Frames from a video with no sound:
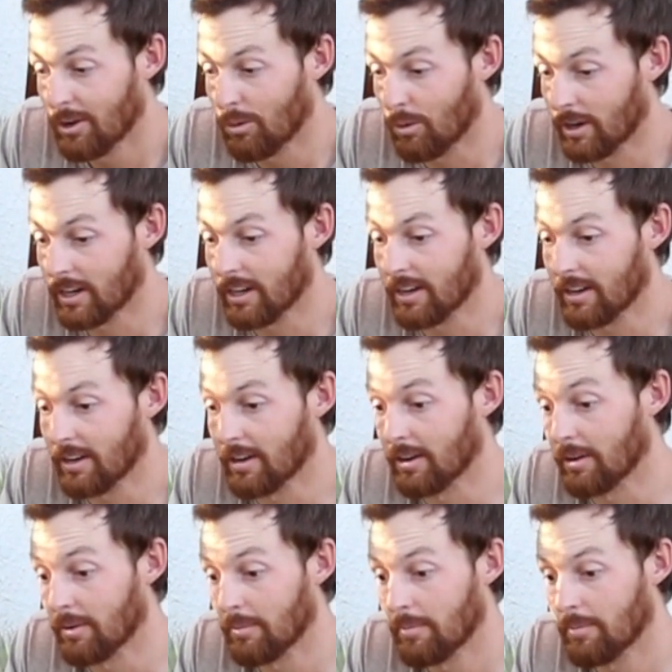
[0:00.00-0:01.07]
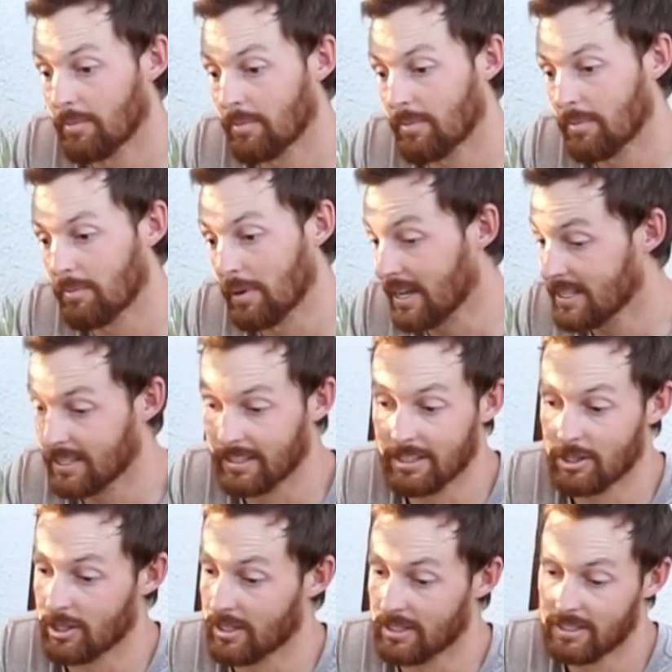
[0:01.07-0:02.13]
We're gonna basically
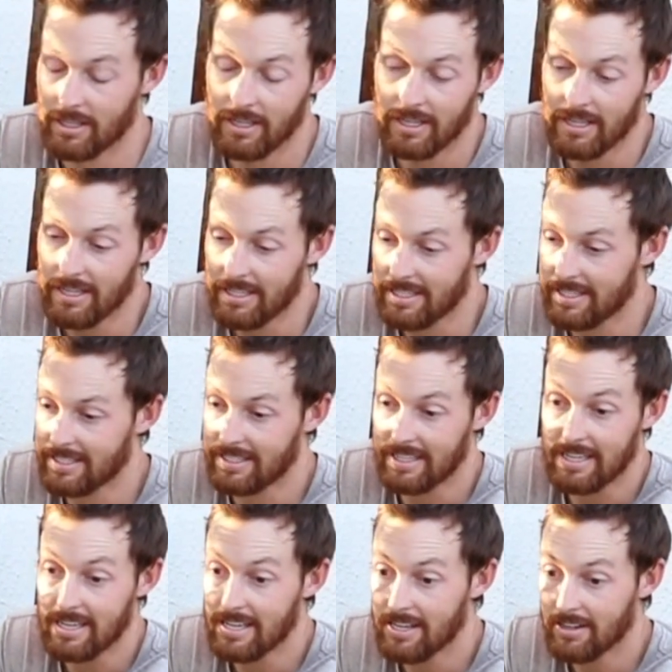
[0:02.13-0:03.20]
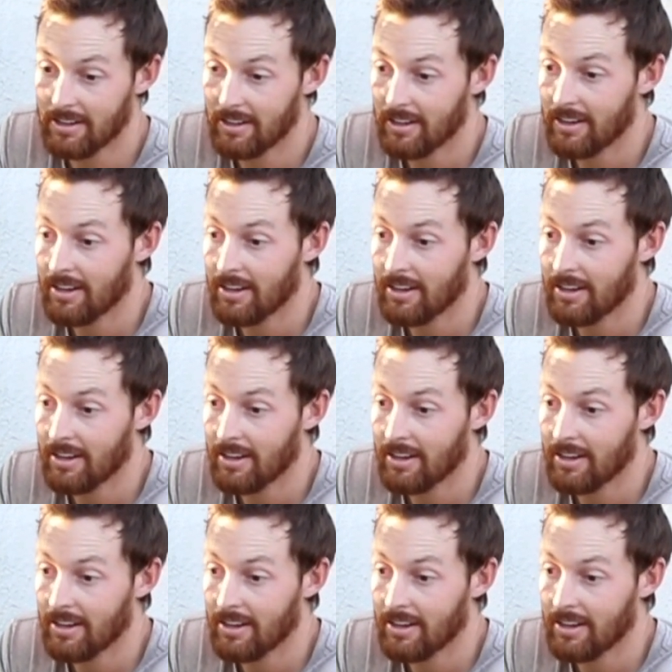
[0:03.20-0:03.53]
just seed